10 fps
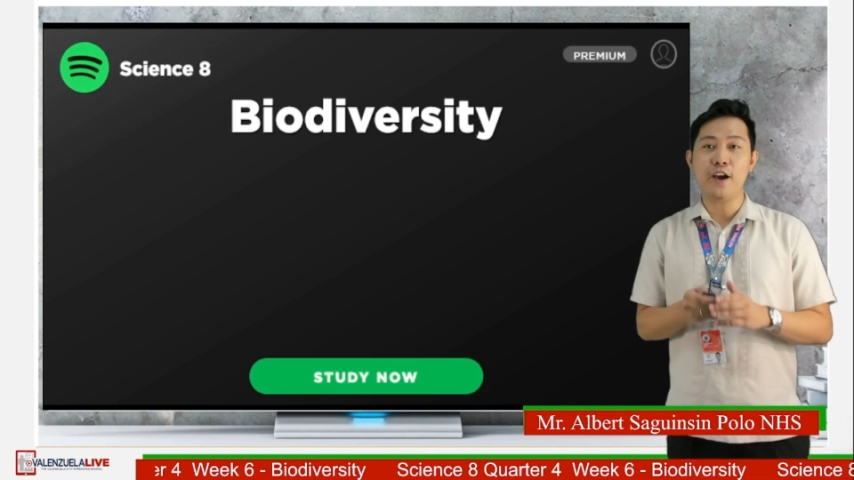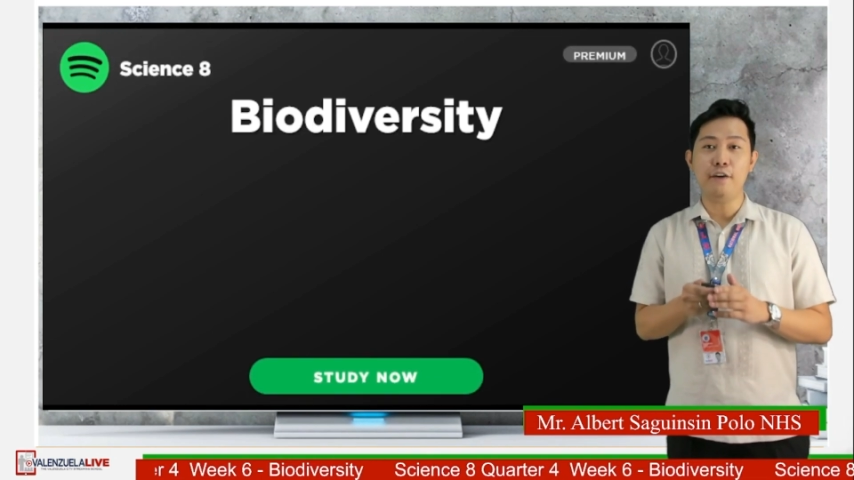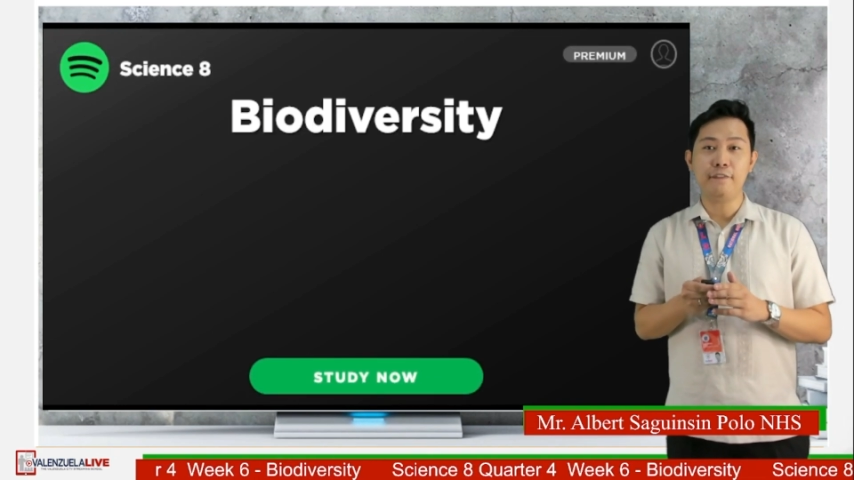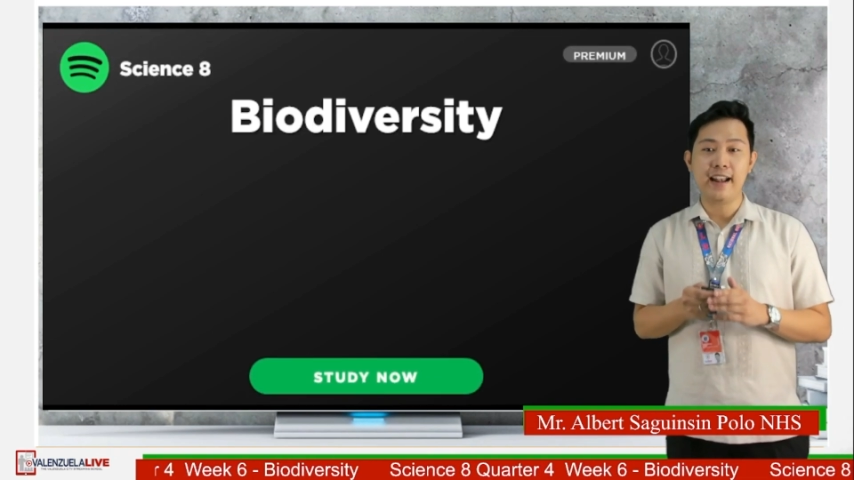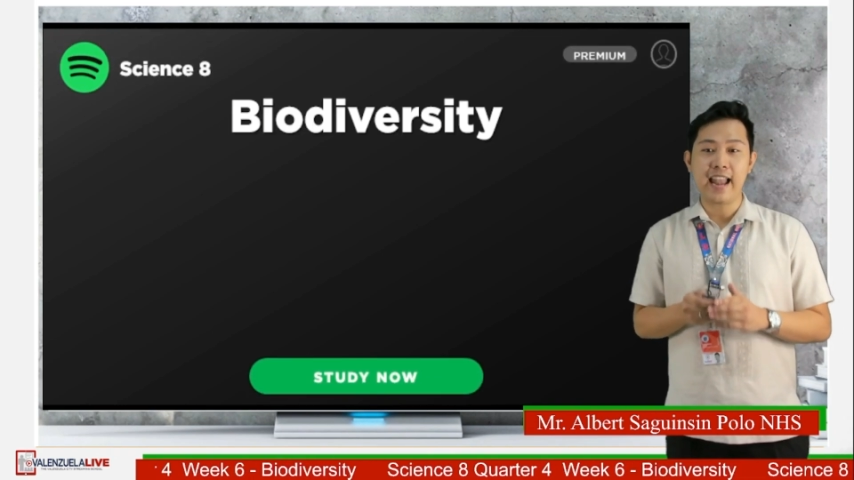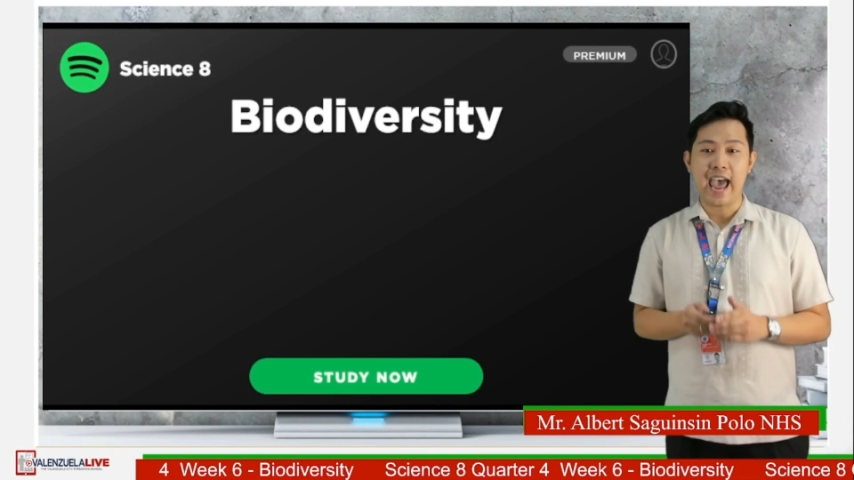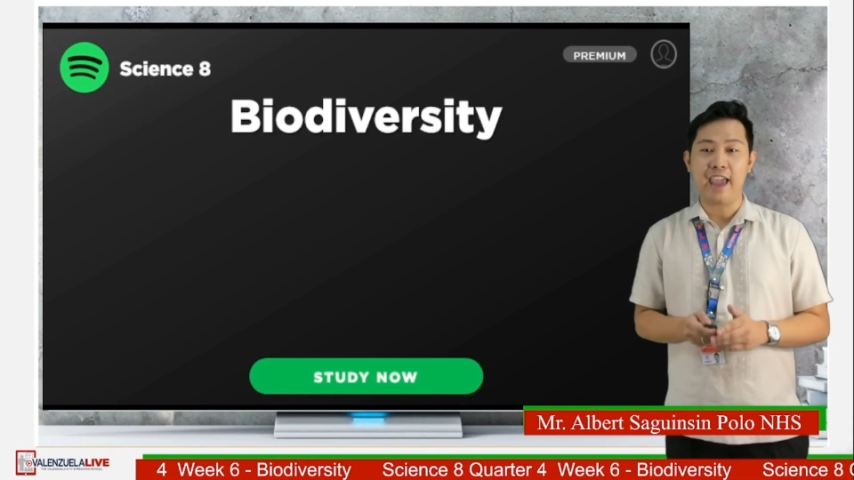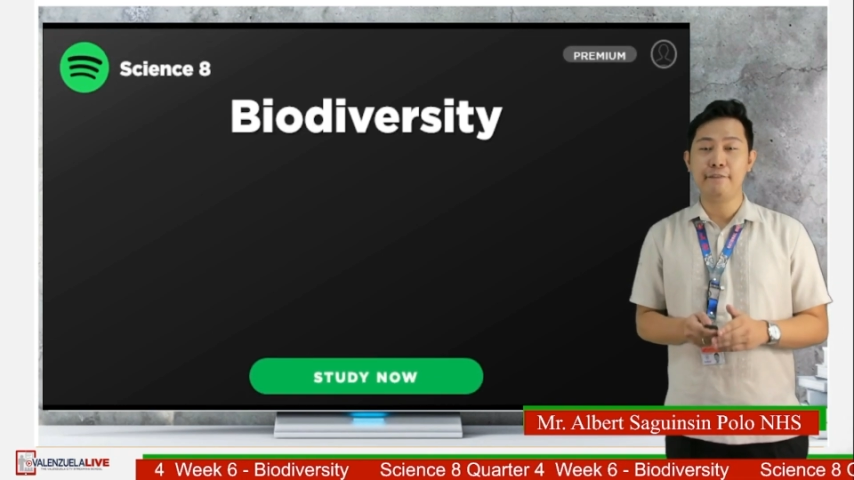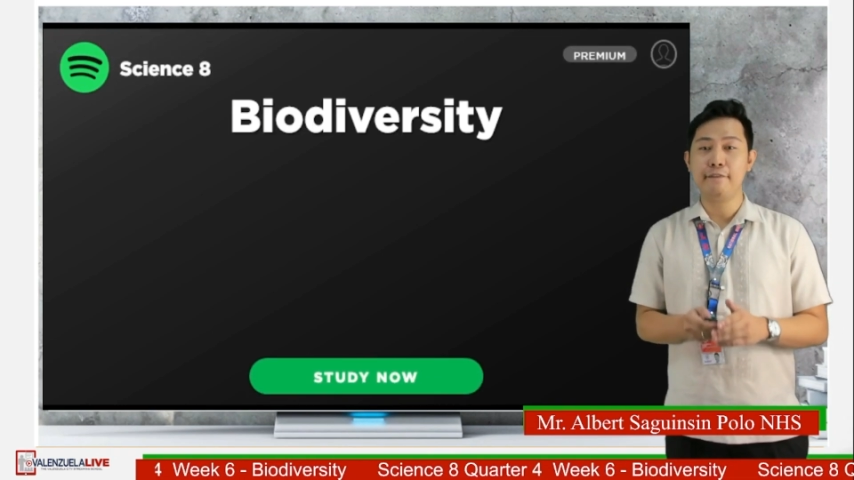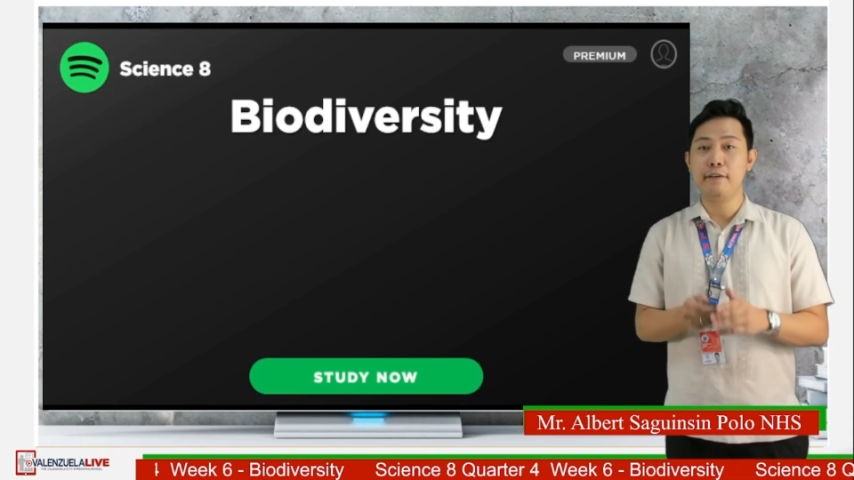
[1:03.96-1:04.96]
of life
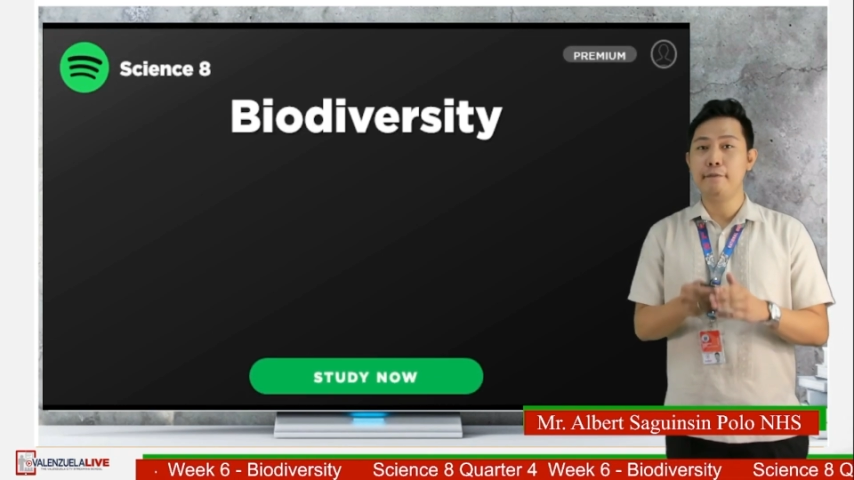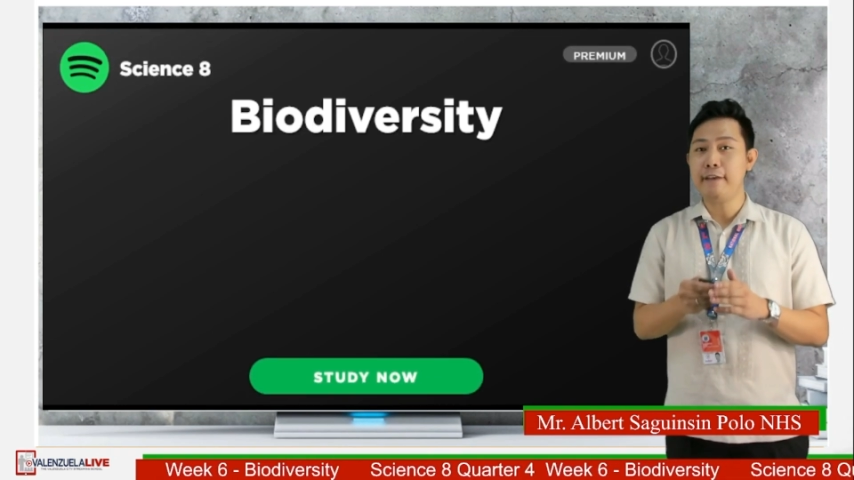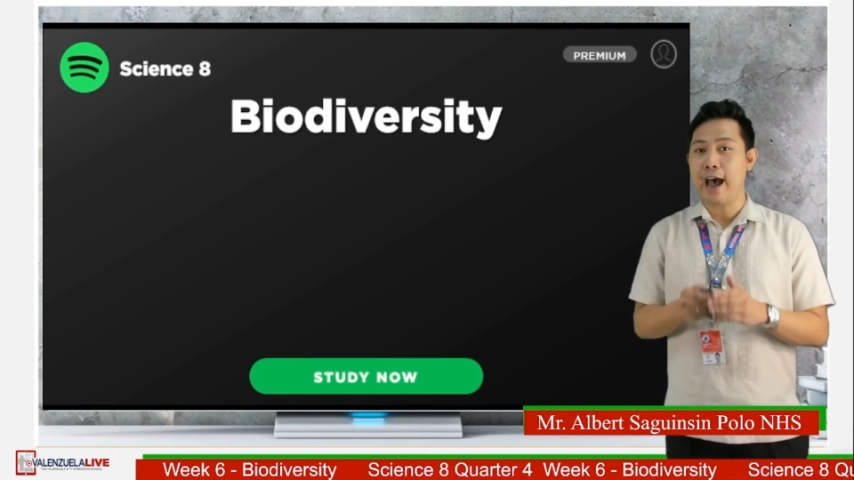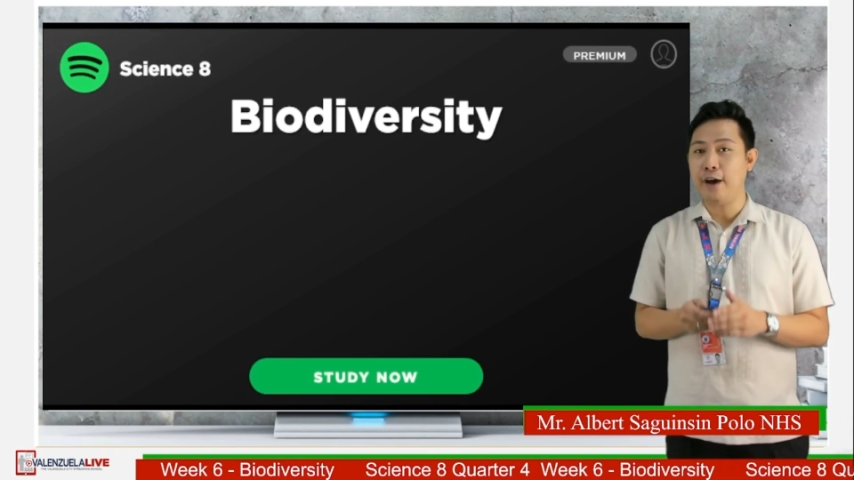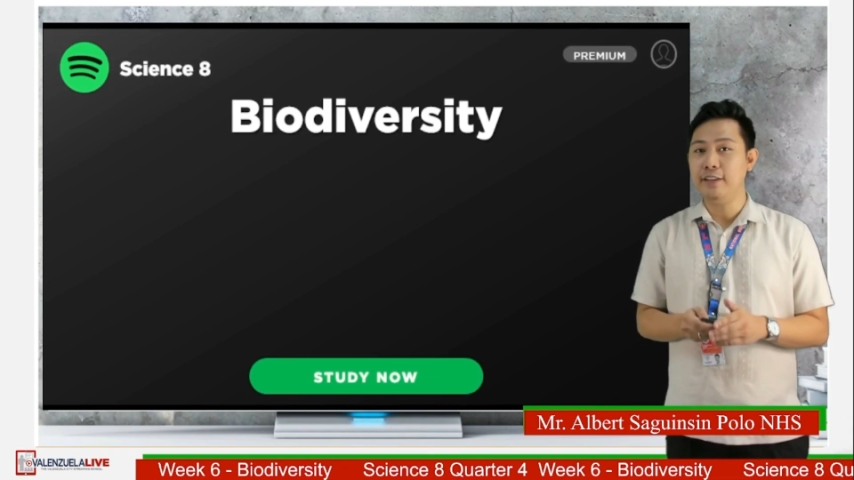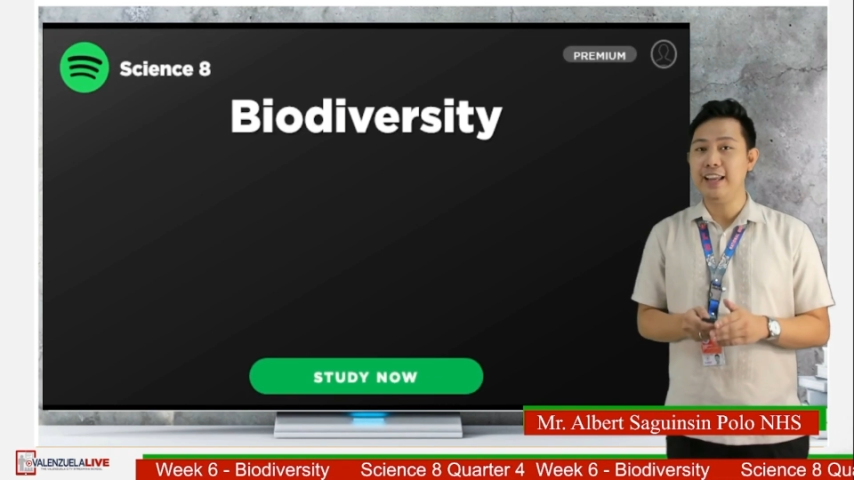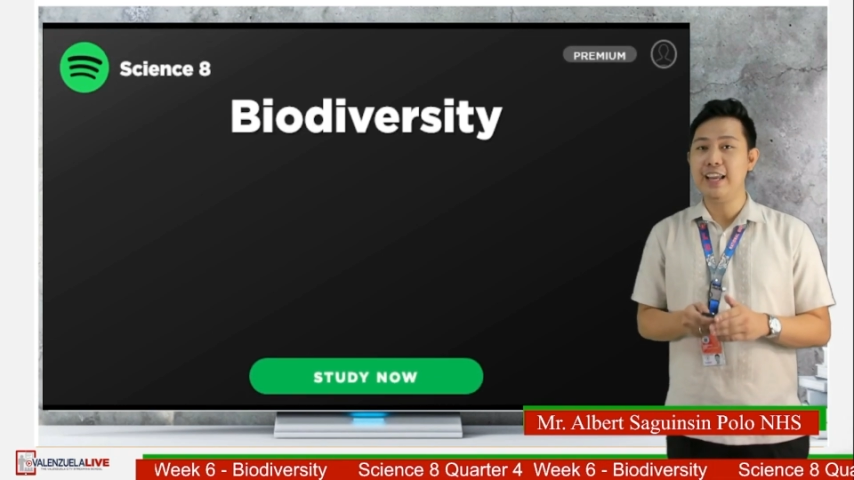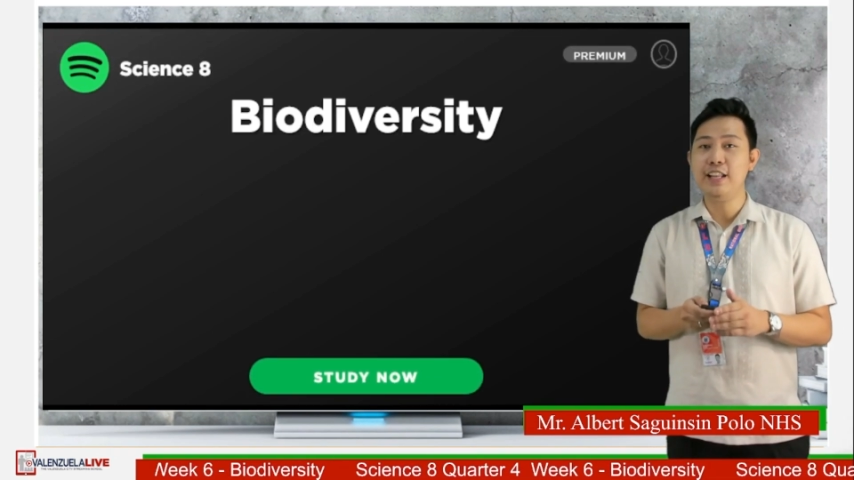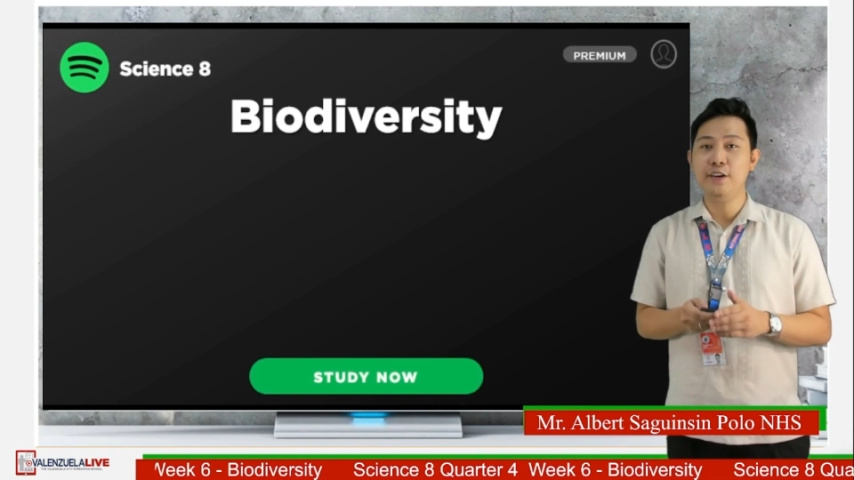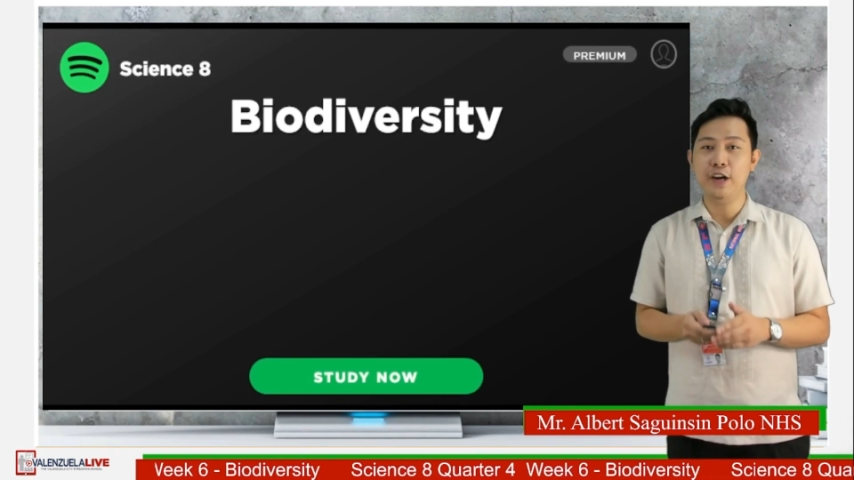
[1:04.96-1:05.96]
found
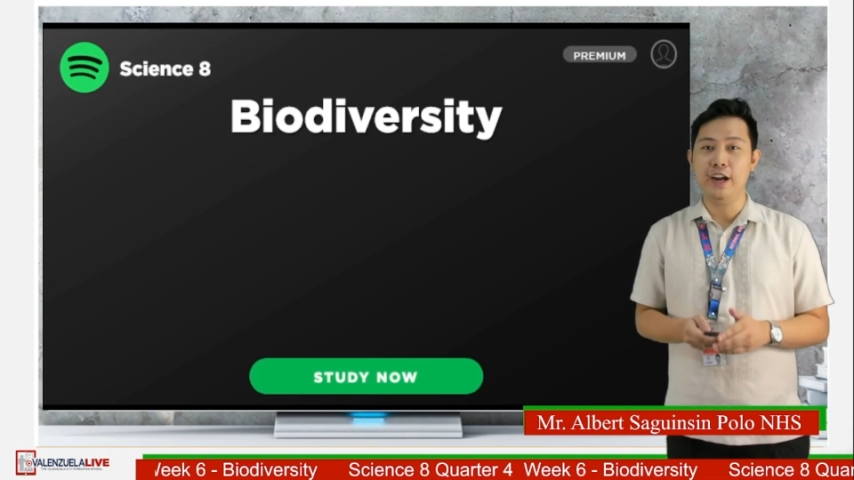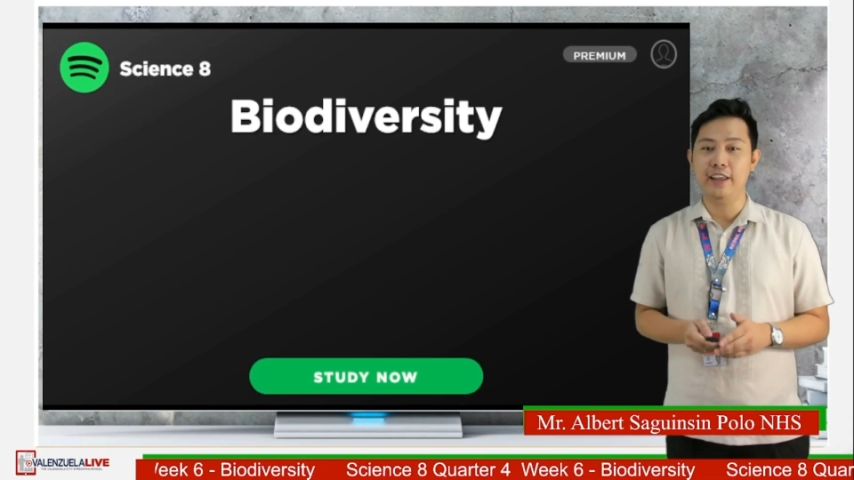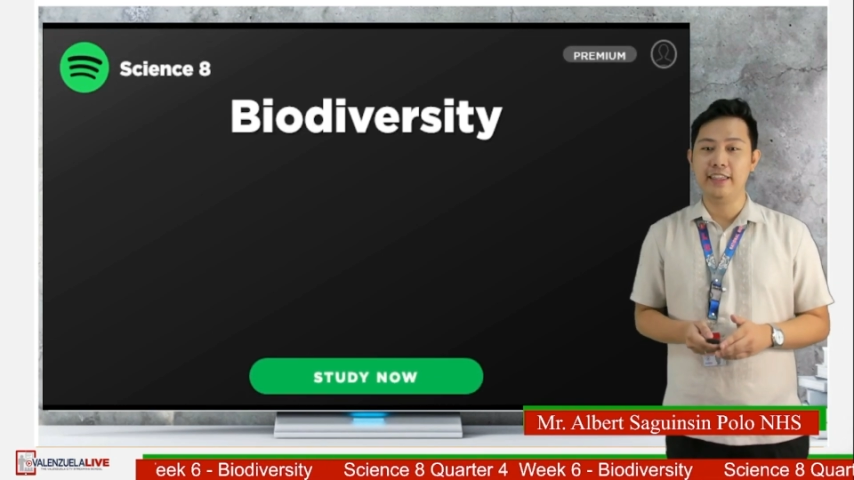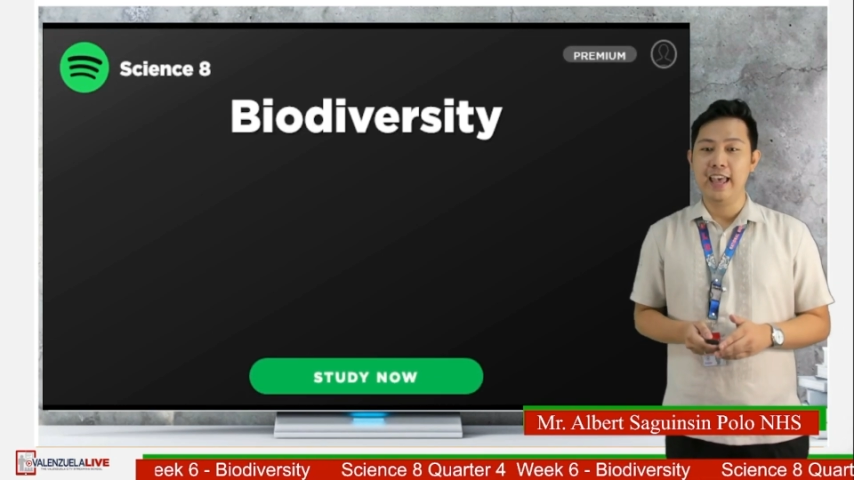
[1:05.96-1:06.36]
in Earth,